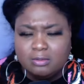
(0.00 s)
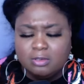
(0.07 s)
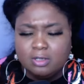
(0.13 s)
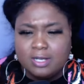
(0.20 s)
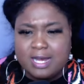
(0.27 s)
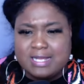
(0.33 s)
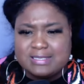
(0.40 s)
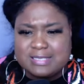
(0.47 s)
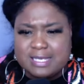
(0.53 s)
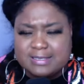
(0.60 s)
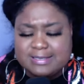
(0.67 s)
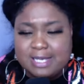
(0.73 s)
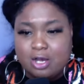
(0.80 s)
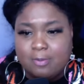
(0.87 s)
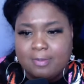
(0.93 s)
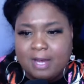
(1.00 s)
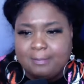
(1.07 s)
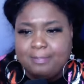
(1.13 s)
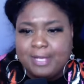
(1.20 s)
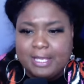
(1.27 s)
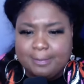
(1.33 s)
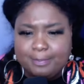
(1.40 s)
Well, God said, Tell my
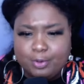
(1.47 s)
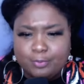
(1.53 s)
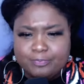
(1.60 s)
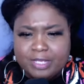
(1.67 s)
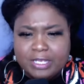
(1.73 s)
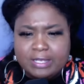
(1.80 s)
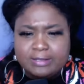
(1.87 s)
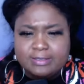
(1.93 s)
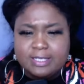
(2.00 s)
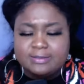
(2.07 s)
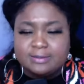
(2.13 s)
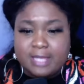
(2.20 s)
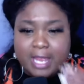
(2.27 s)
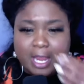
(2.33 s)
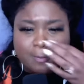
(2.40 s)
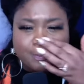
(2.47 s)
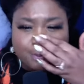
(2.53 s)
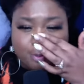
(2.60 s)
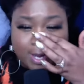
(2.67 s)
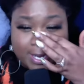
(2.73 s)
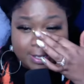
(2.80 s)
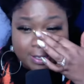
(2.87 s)
people that their
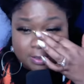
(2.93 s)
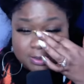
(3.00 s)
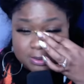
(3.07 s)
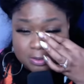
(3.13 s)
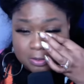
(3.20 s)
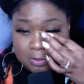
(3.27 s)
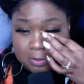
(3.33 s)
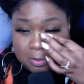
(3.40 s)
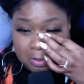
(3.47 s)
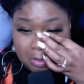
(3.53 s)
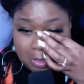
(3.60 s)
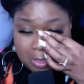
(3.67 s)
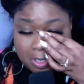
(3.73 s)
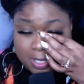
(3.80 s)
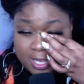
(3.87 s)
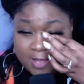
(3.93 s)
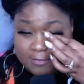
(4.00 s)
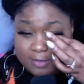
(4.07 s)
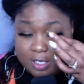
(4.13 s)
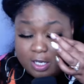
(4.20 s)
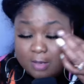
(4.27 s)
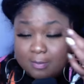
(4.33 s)
prayers
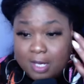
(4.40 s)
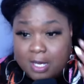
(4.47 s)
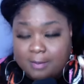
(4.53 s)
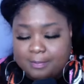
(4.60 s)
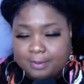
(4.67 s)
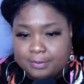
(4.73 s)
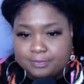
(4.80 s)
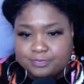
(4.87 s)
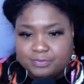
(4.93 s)
have come up